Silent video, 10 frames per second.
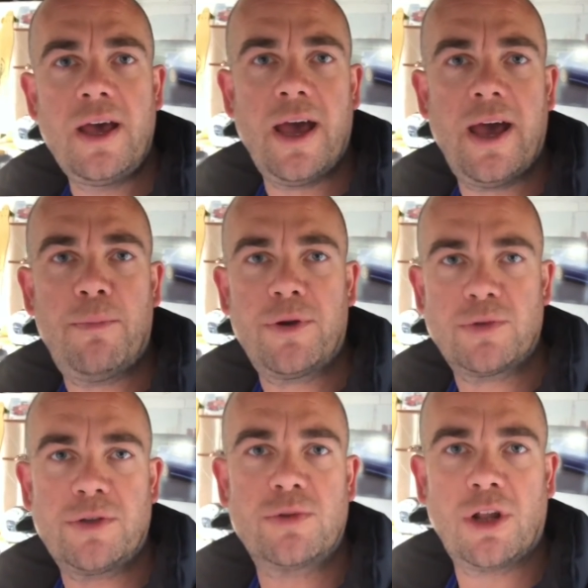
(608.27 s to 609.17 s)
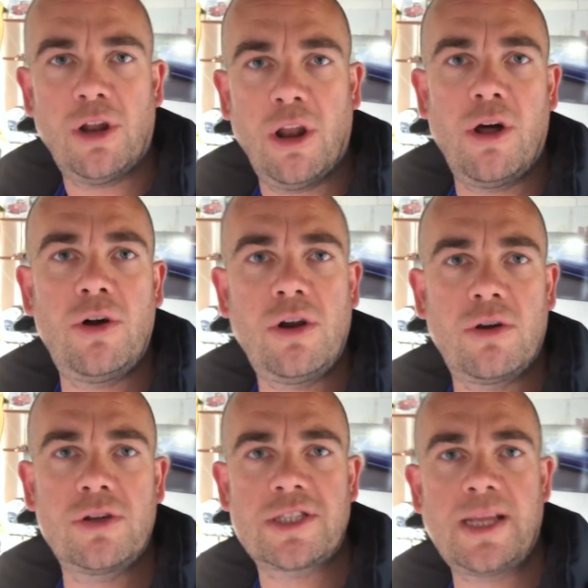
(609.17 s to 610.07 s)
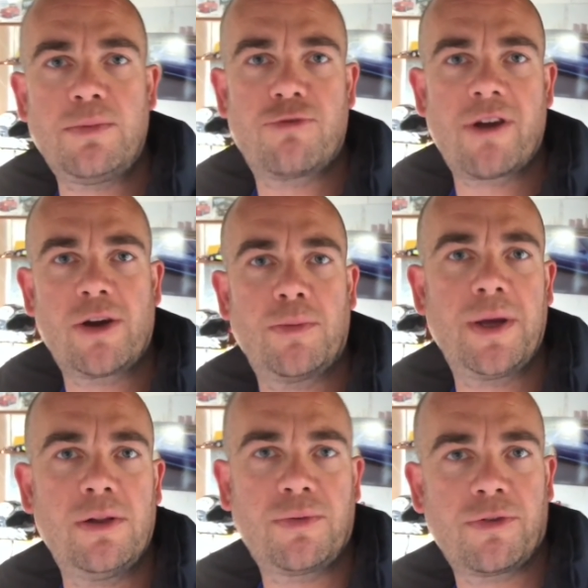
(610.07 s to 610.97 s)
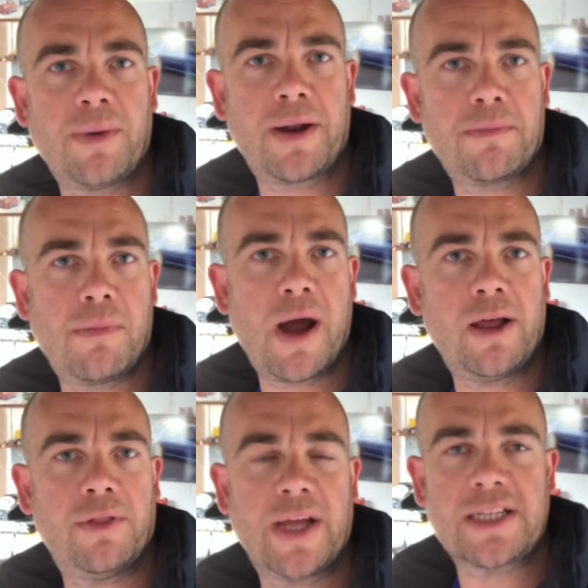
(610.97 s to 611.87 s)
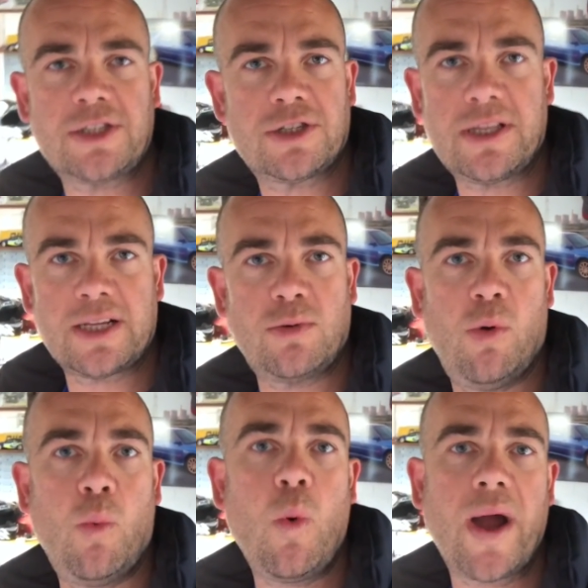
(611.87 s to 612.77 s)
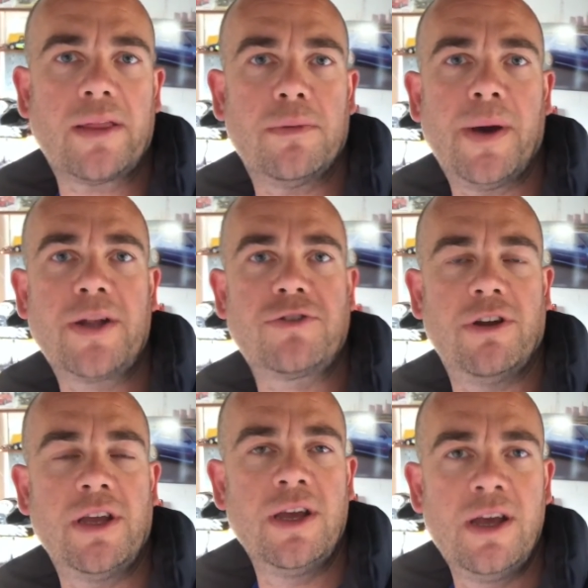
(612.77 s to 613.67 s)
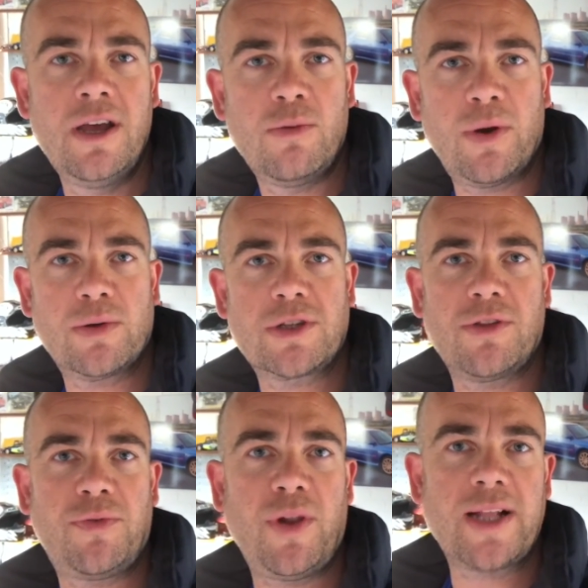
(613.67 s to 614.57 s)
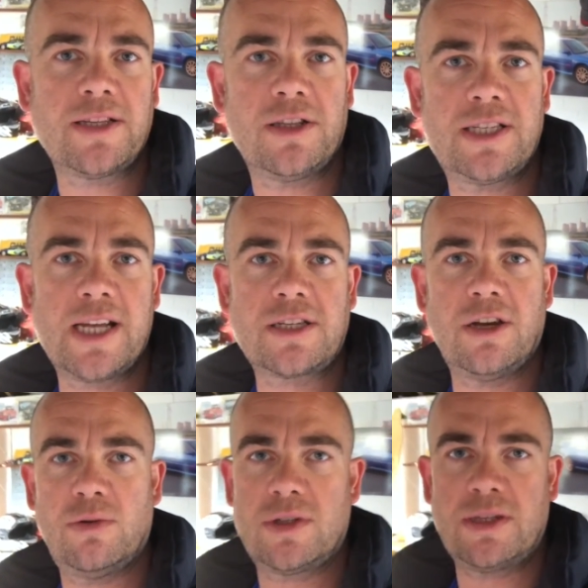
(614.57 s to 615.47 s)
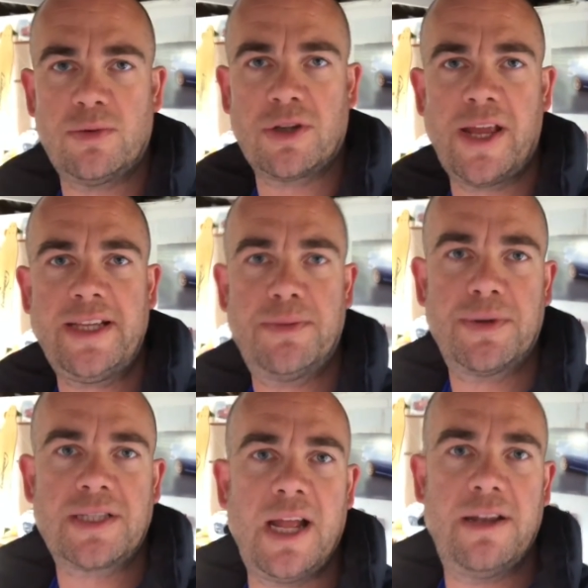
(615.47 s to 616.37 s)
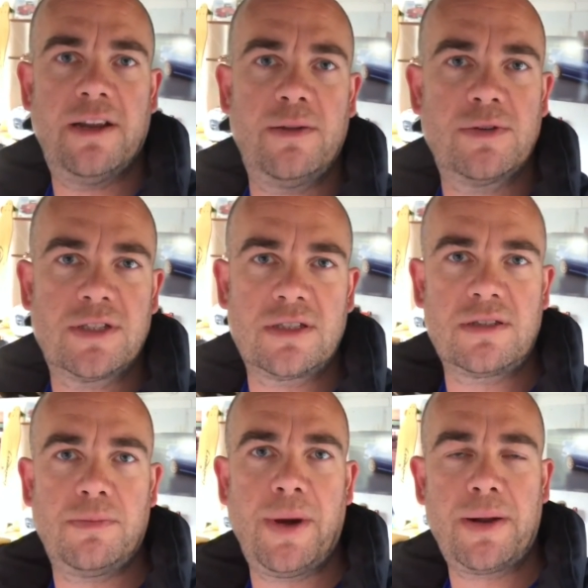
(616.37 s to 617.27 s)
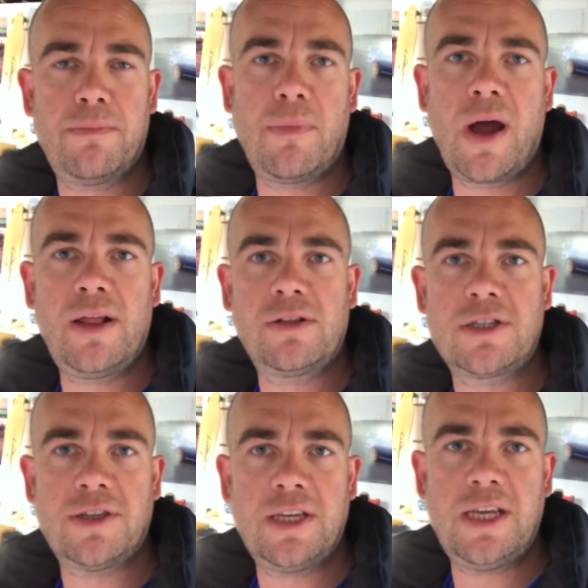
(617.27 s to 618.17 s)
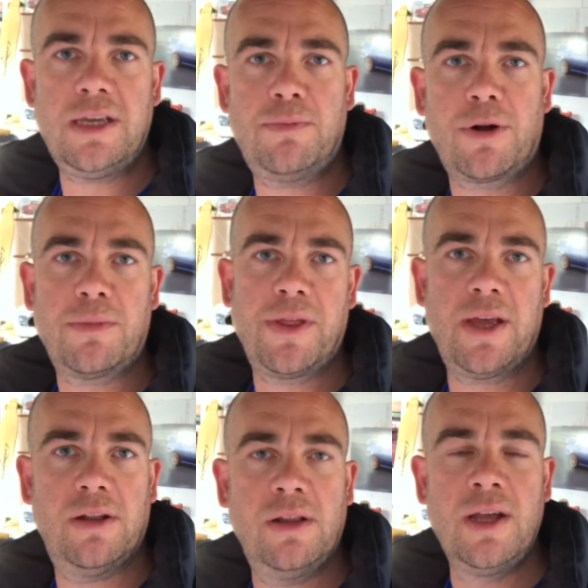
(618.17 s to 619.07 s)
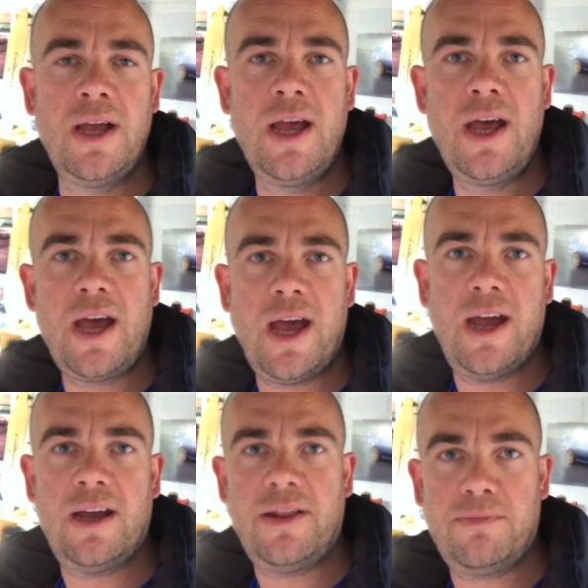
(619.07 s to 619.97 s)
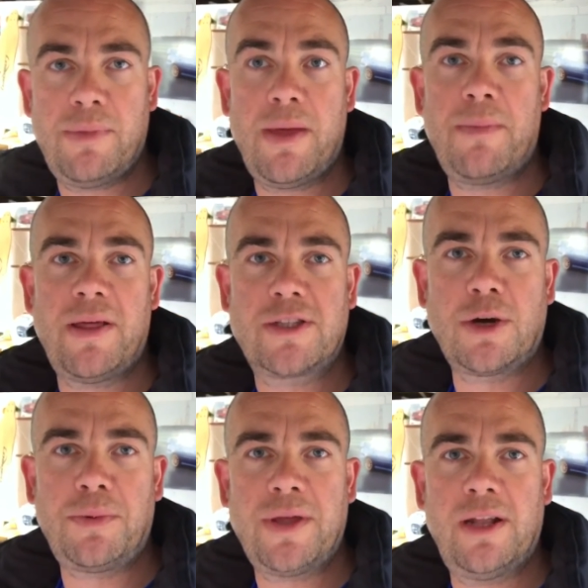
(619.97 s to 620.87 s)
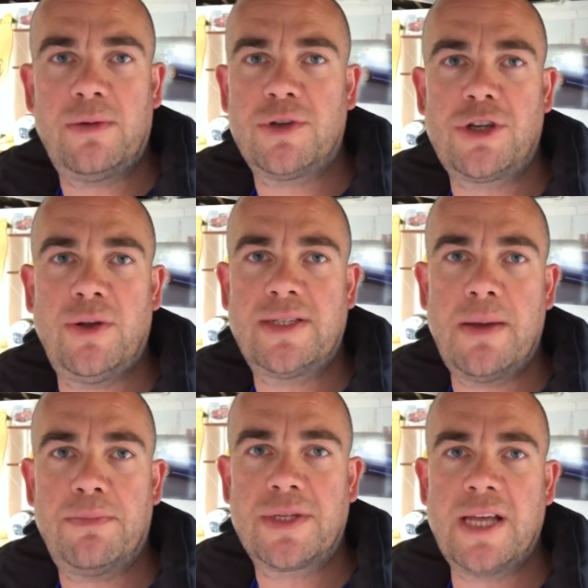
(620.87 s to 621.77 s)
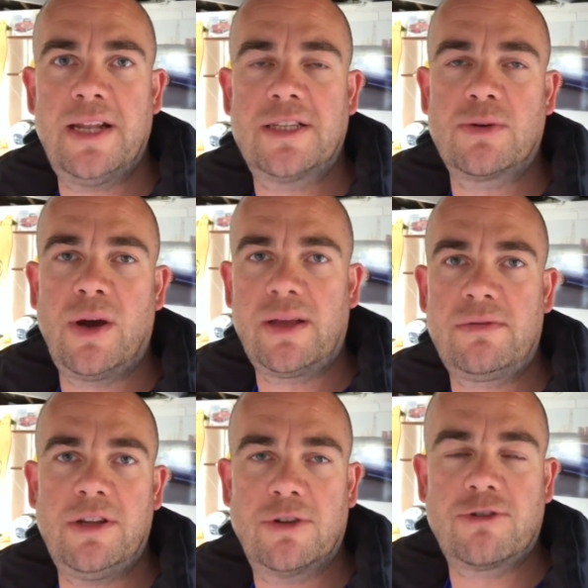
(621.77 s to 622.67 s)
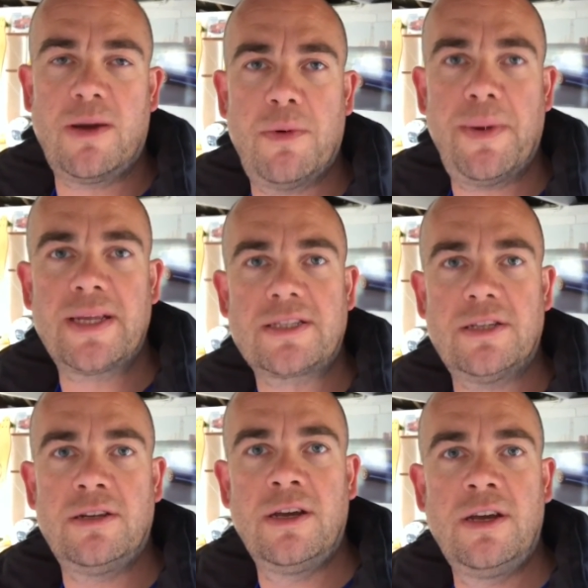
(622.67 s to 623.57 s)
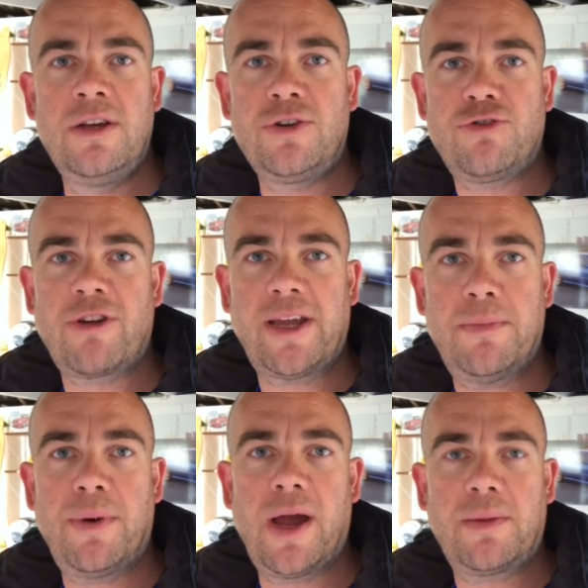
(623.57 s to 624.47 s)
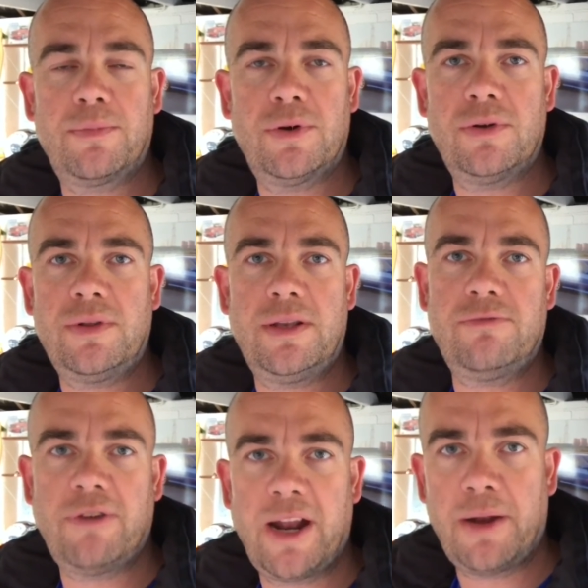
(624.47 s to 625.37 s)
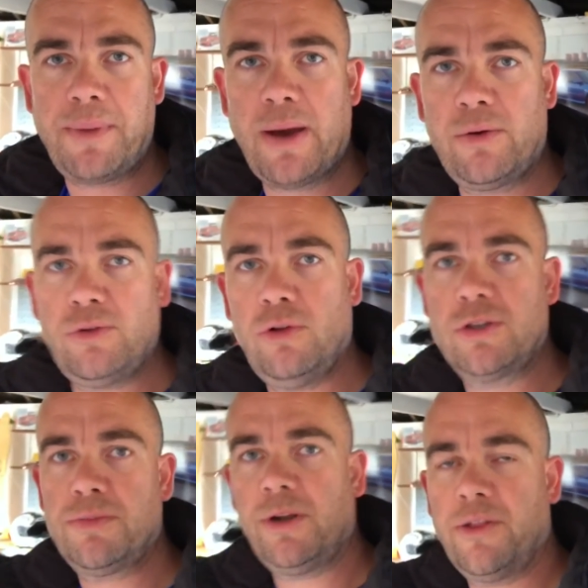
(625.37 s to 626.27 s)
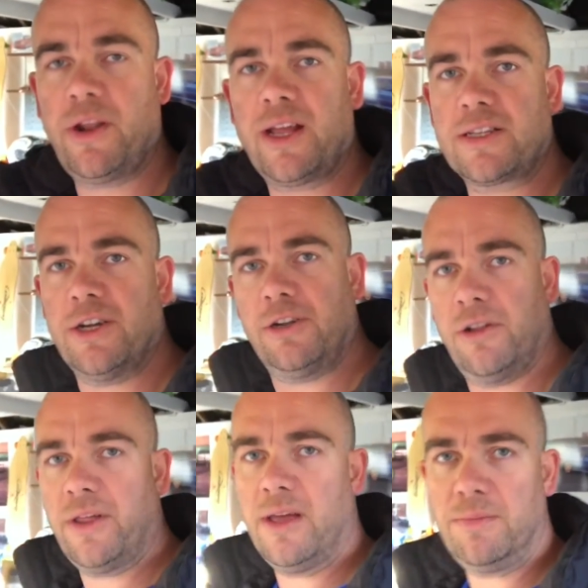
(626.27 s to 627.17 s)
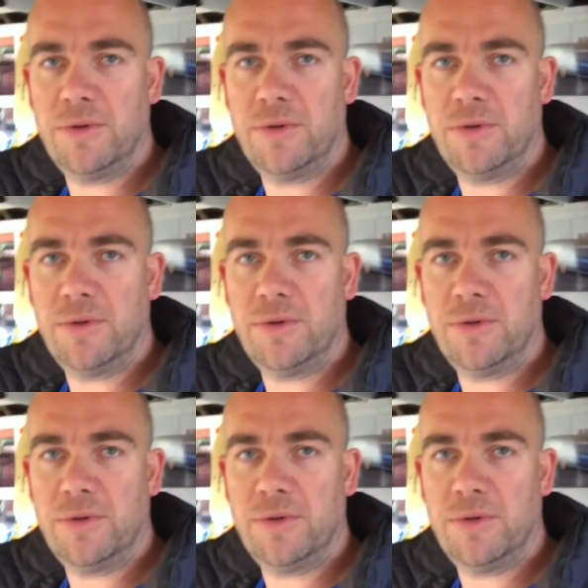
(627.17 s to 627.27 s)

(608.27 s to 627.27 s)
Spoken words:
But there was a long steep drag uphill for about a mile. That's what whacked the battery. When I was on the flat at the Tesco's, it was on 80%, and it was about a mile to the bottom of the hill, and then by the top of the hill it was showing 10%. So I tried my best to drag it back, but ran out of power ultimately at the last hurdle there.